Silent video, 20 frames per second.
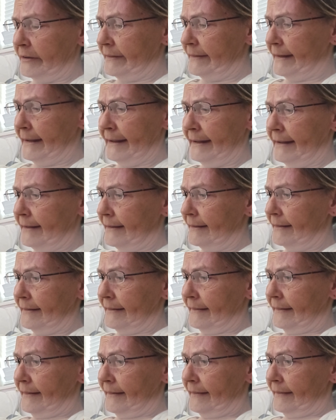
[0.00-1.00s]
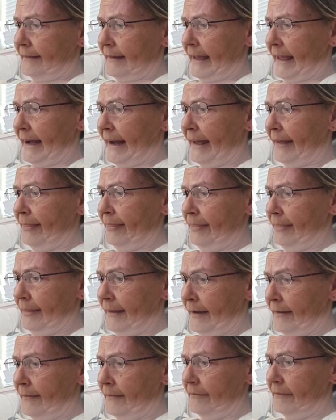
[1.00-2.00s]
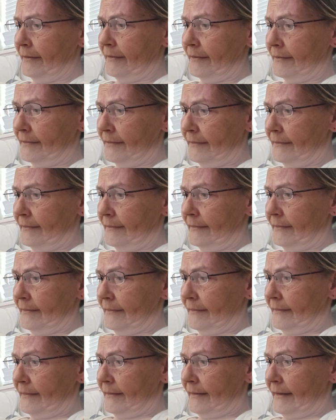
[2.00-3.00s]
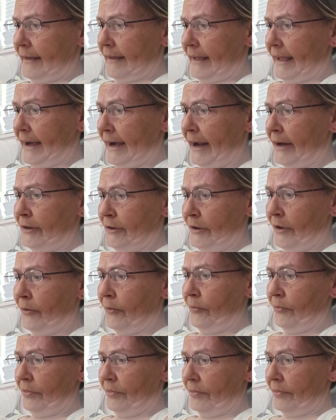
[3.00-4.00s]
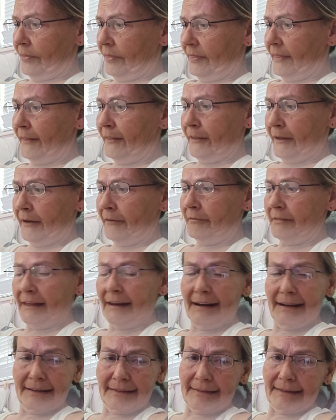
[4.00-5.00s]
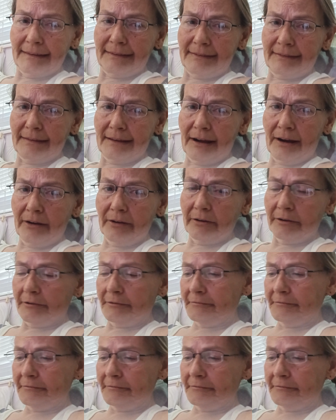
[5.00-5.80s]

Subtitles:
see, and I love, and I know the love that exists there.